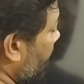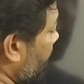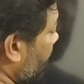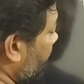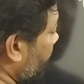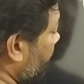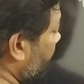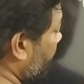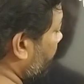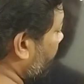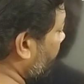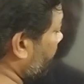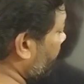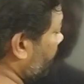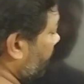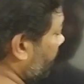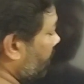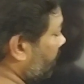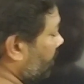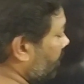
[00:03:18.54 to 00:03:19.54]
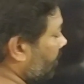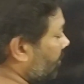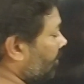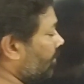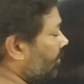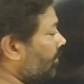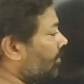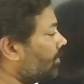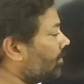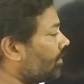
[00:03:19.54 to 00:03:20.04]
another
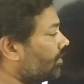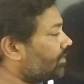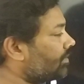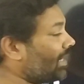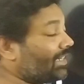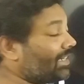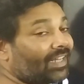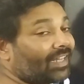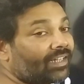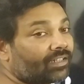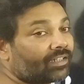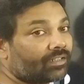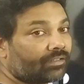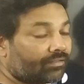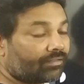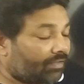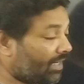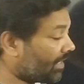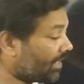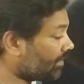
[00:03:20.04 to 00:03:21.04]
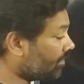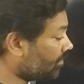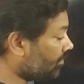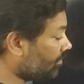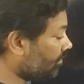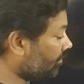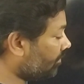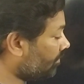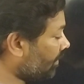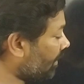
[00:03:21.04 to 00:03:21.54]
right angle
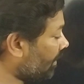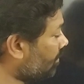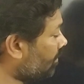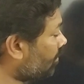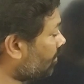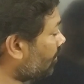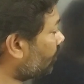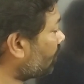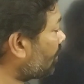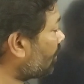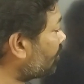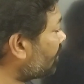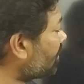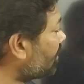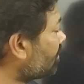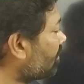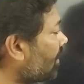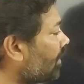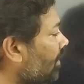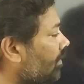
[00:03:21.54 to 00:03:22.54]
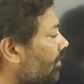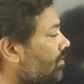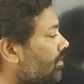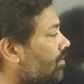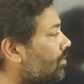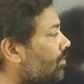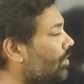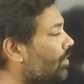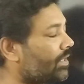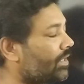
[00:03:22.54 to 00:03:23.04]
triangle, right? So from these
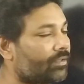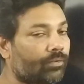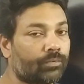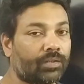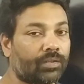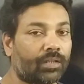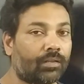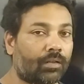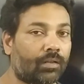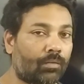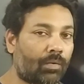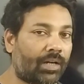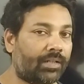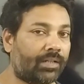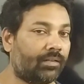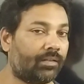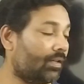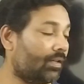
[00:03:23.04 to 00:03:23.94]
triangles you can do the required